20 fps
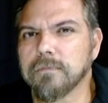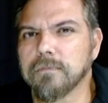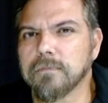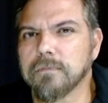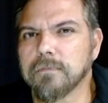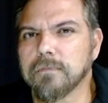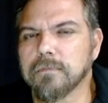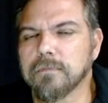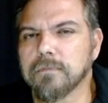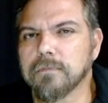
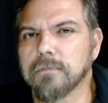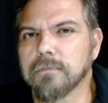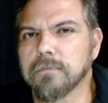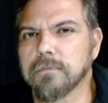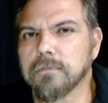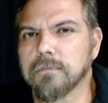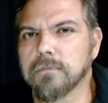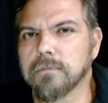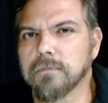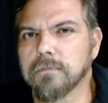
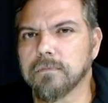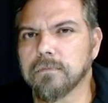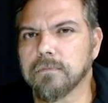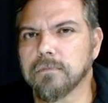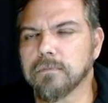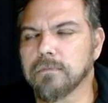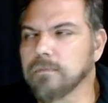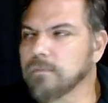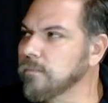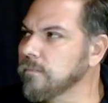
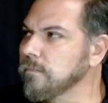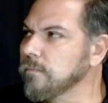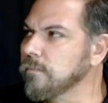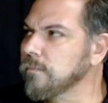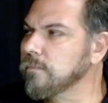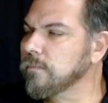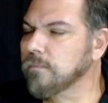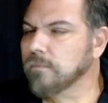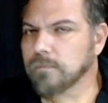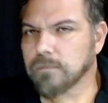
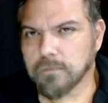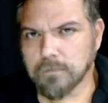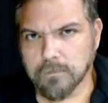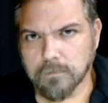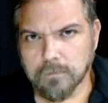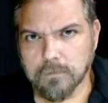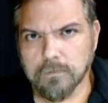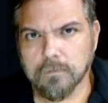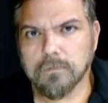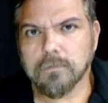
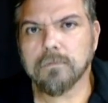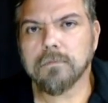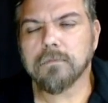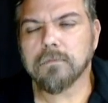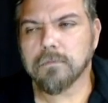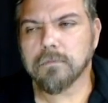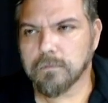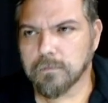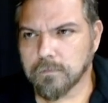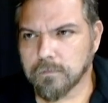
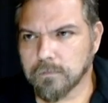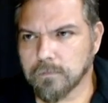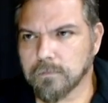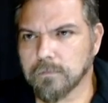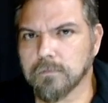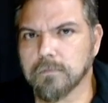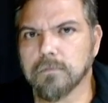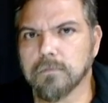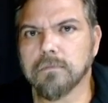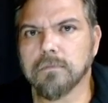
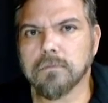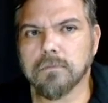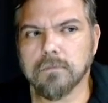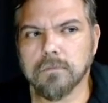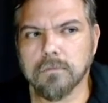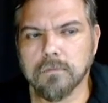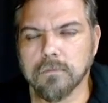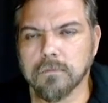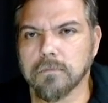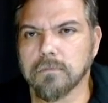
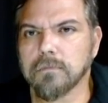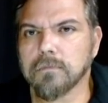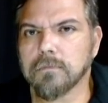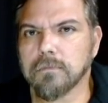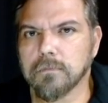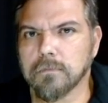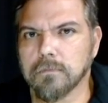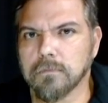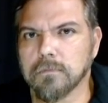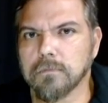
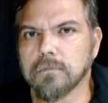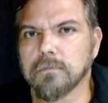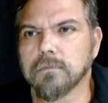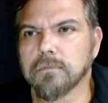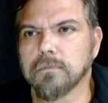(silent)